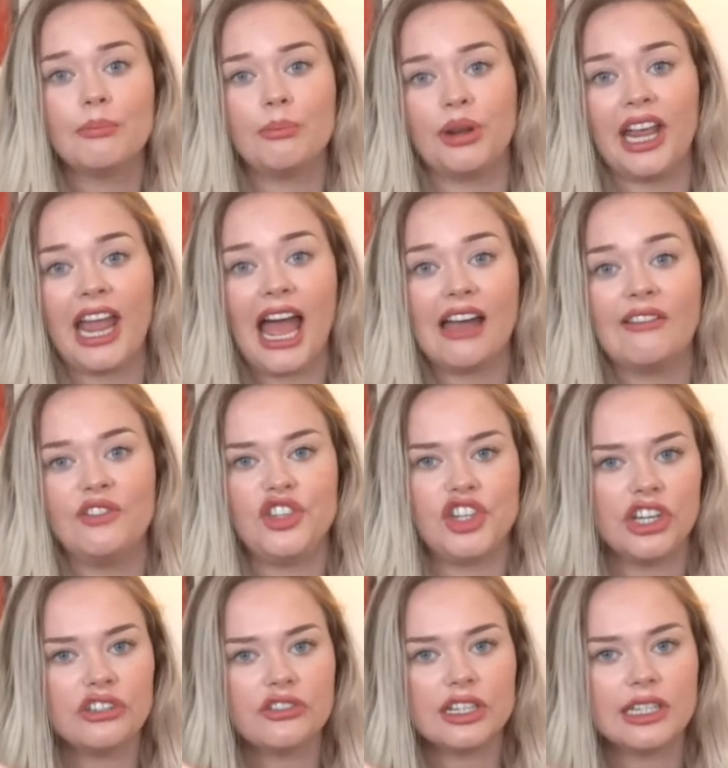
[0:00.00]
But I have
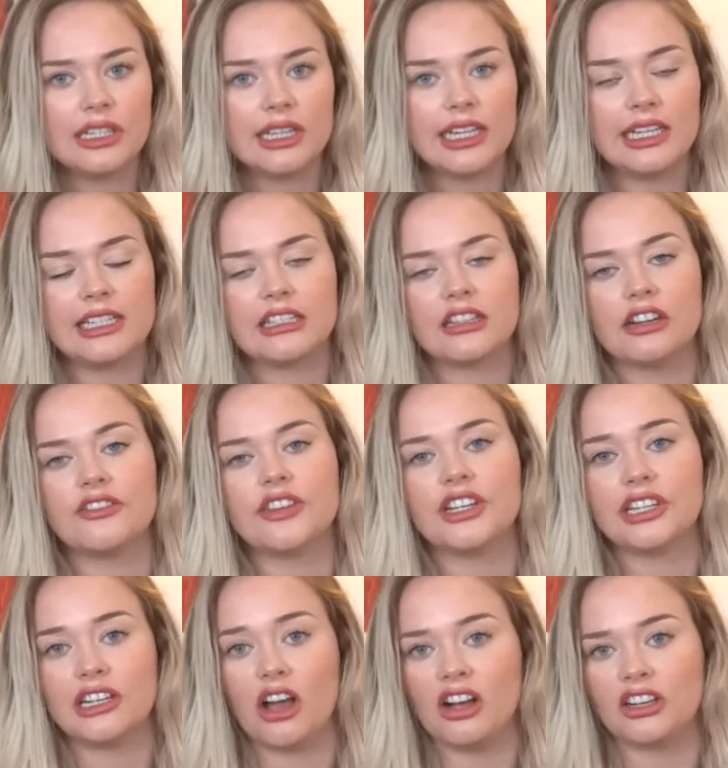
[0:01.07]
just recently
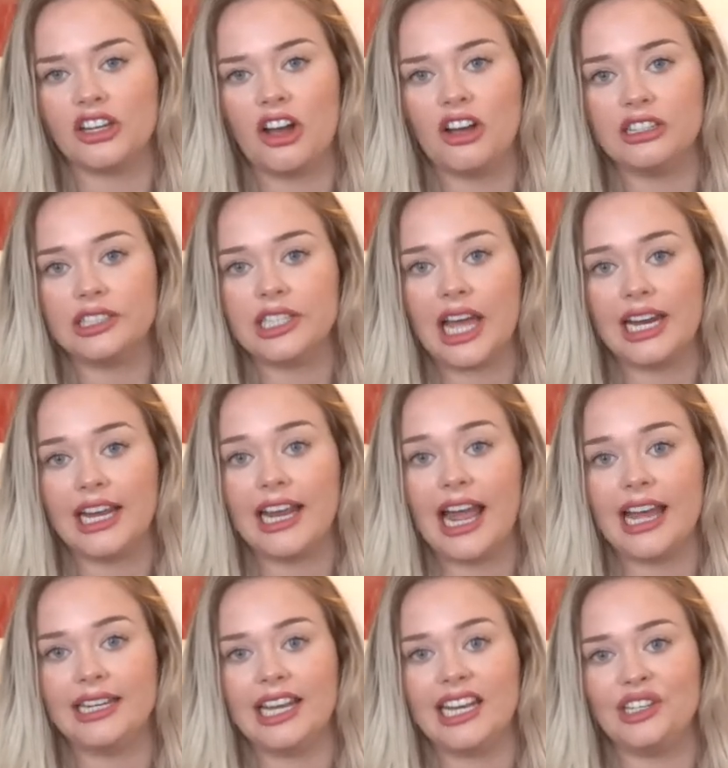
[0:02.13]
discovered Long Tall Sally
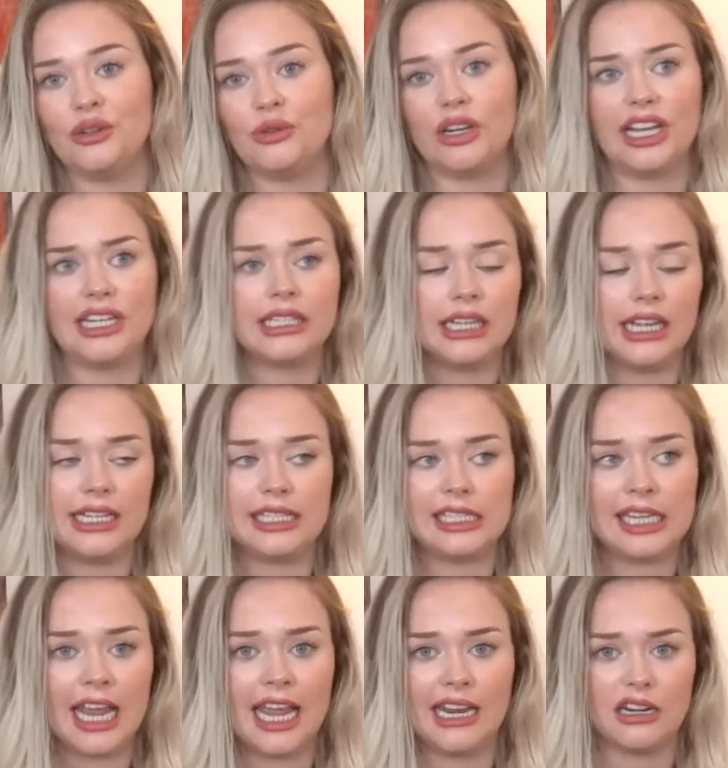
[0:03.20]
and they do like size
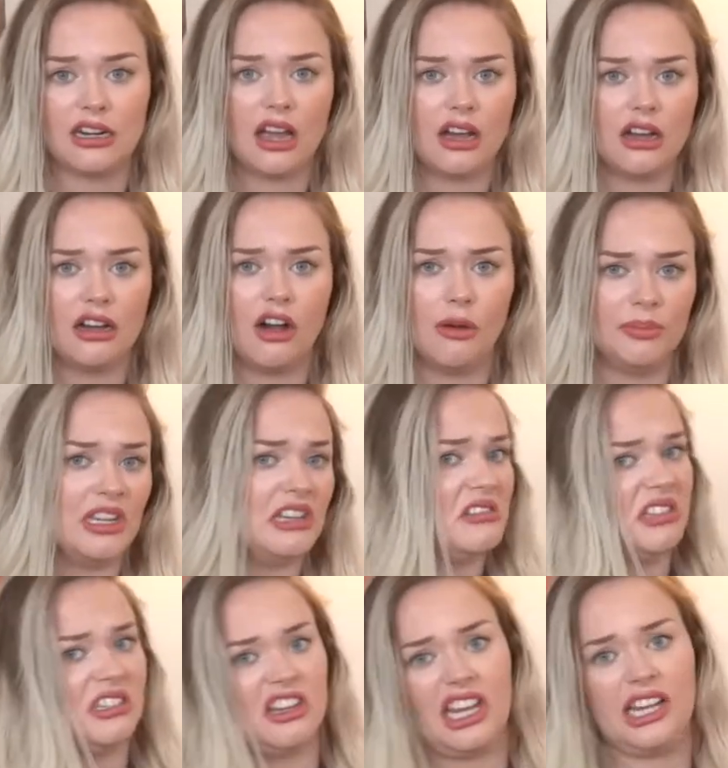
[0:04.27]
10 up to
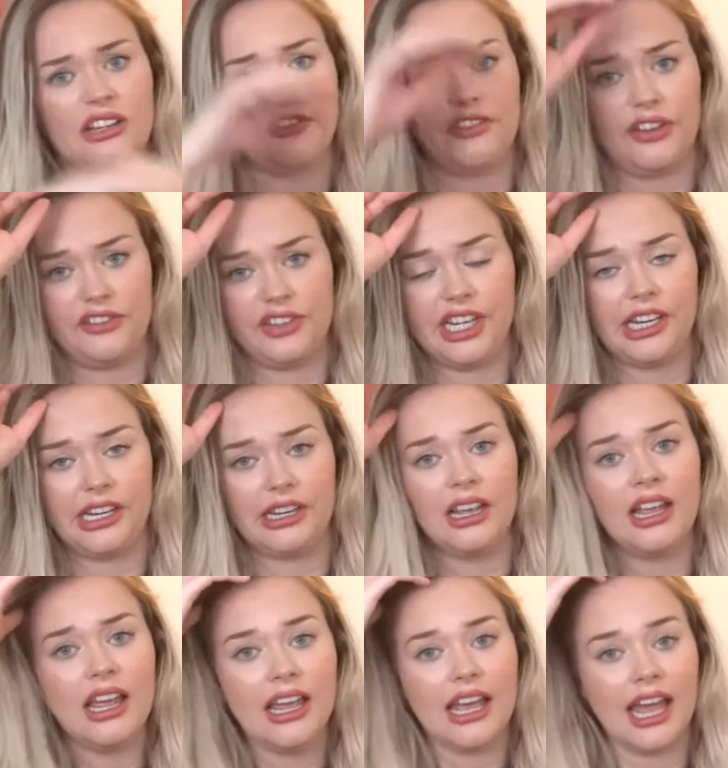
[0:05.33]
size 15
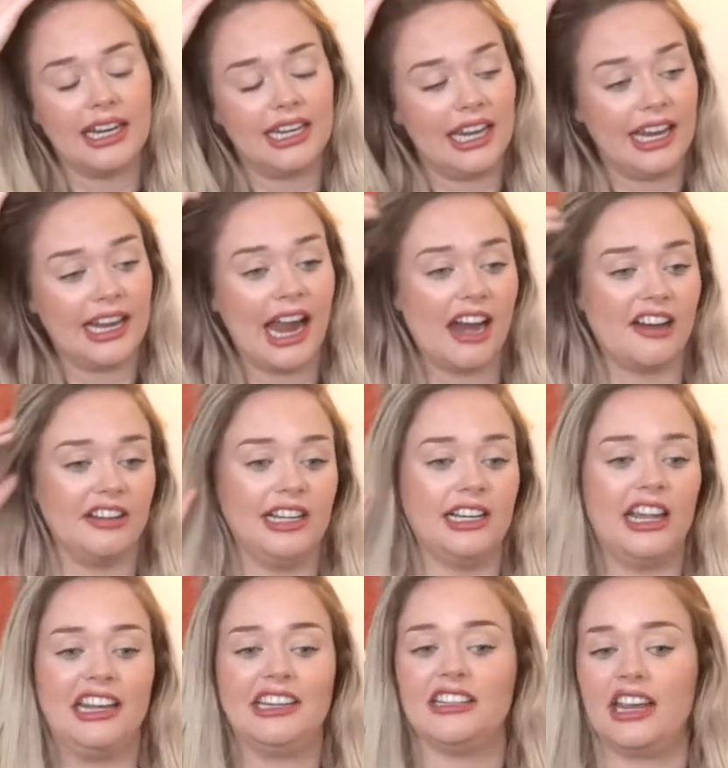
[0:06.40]
and they carry
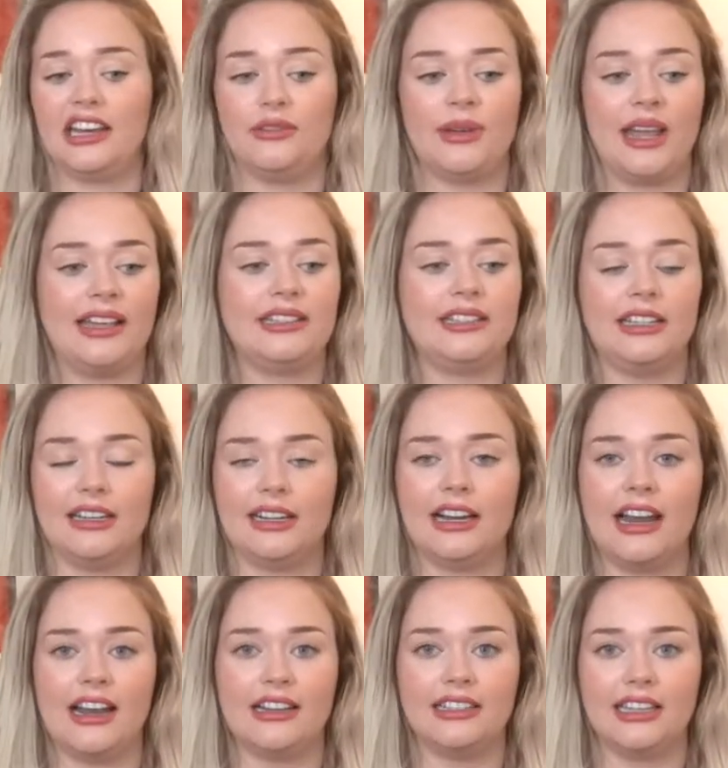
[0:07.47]
like Nine West and
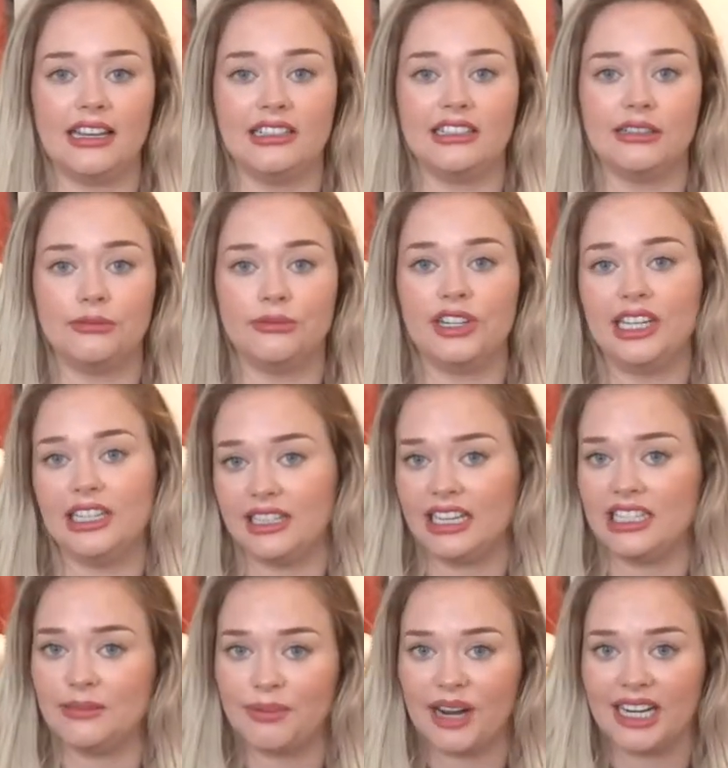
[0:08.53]
Clarks and some really
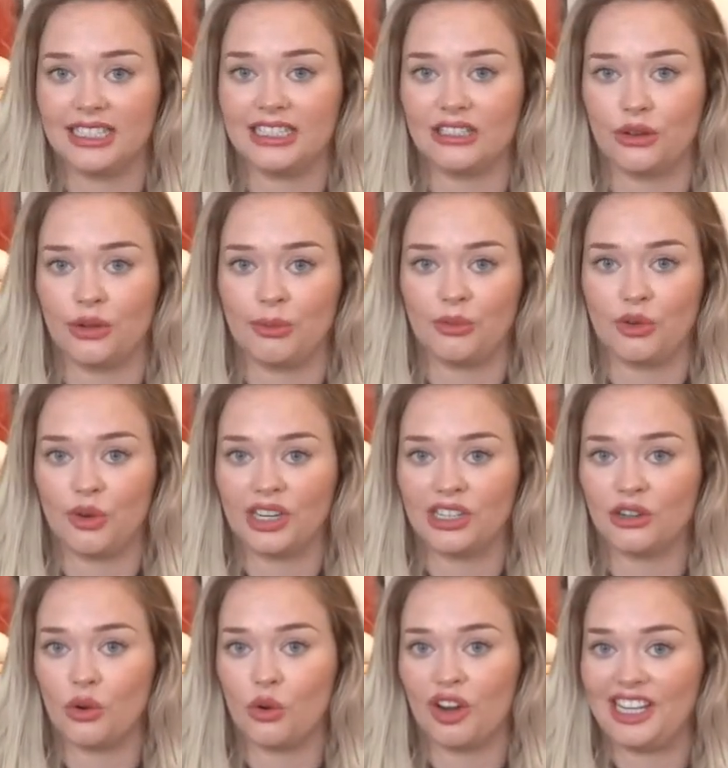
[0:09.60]
nice brands, so I'm going to go